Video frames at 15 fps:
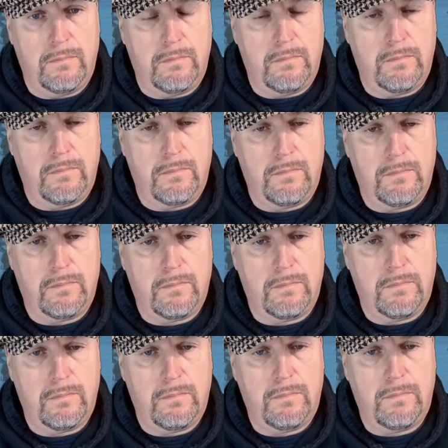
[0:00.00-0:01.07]

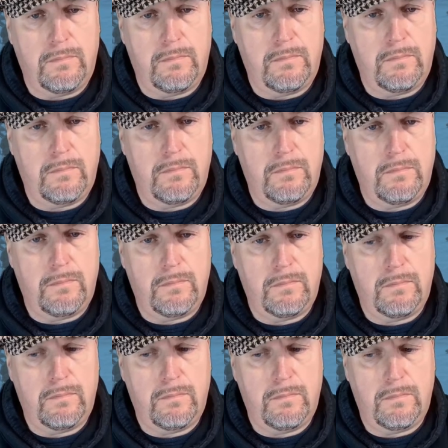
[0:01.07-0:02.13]

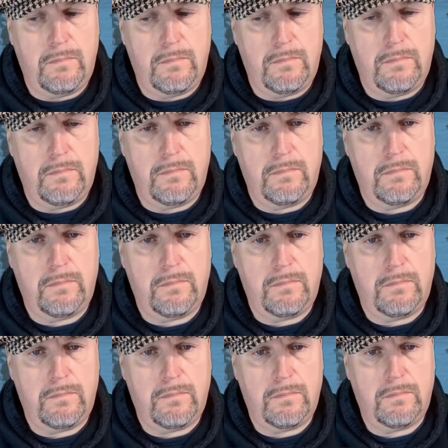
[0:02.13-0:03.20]

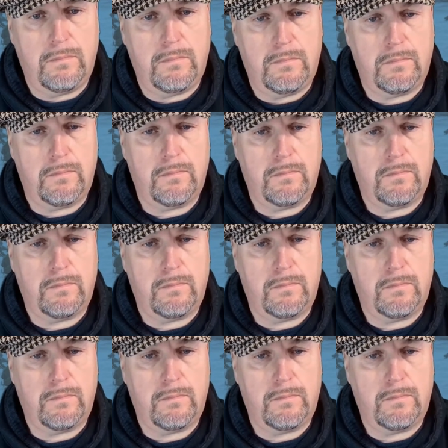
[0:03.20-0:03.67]
This person isn't speaking.